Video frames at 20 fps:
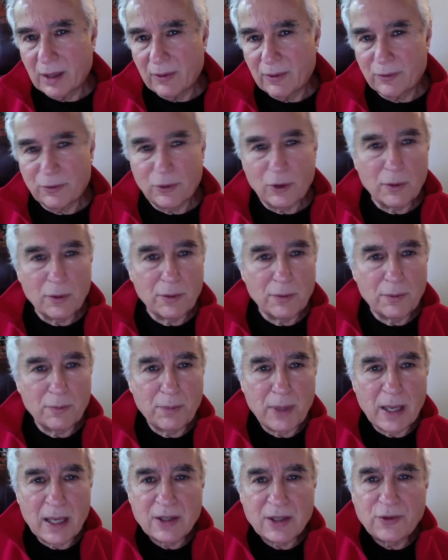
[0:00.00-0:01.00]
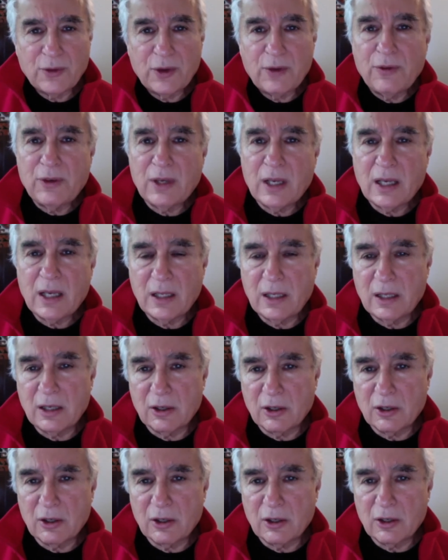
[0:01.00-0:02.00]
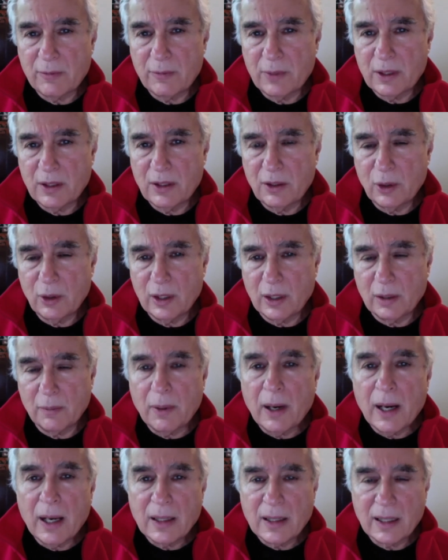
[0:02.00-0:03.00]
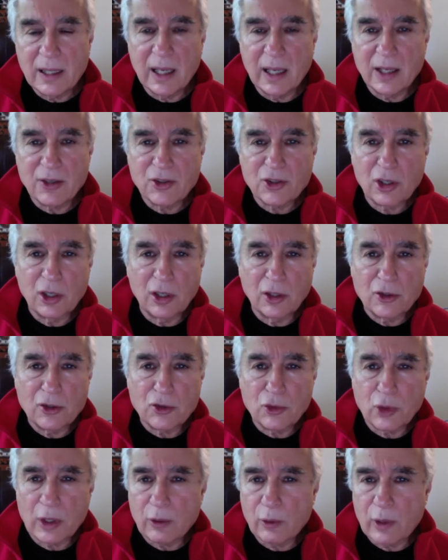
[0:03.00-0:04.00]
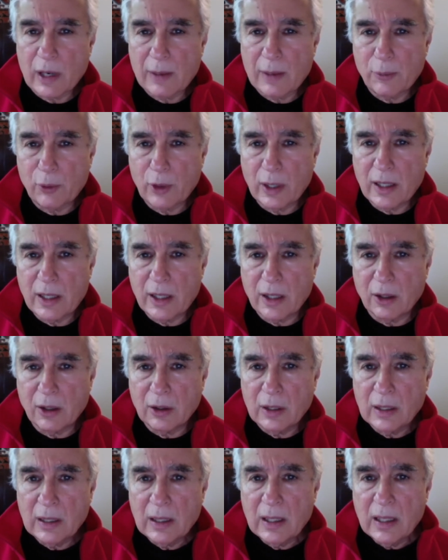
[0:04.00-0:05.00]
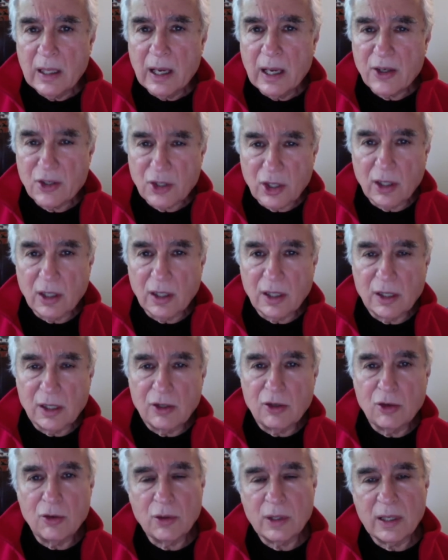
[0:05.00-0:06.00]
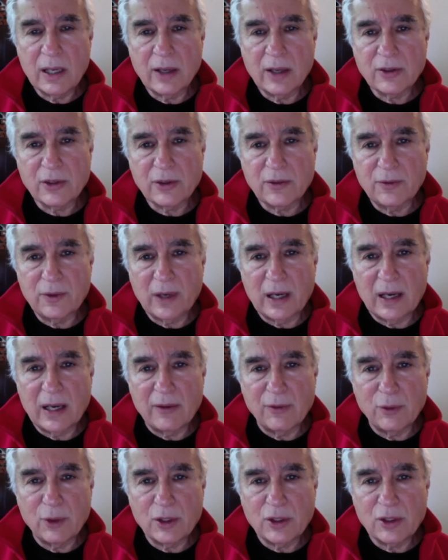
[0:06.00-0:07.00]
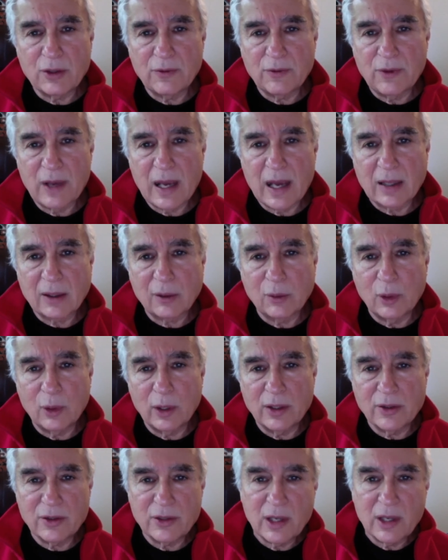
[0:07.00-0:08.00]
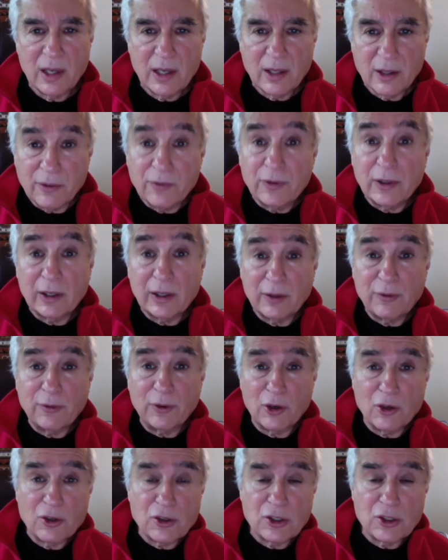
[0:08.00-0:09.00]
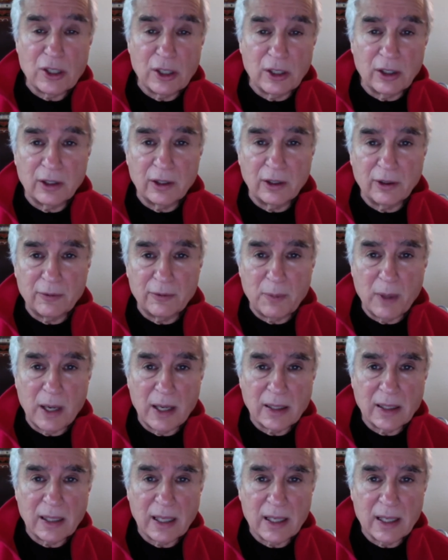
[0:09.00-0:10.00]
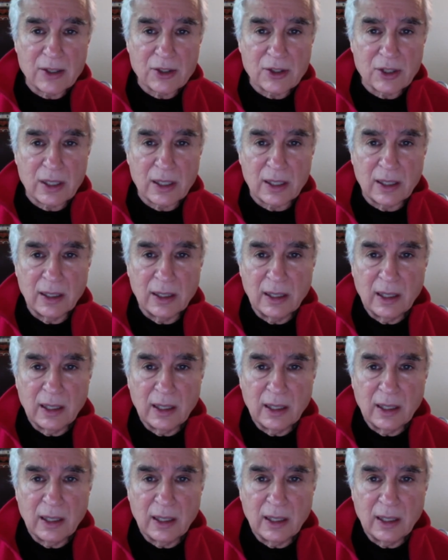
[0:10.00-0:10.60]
For the past 15 years, I've been doing a podcast called Shrinkwrap Radio. I started in 2005, which in fact was the very first year of podcasting,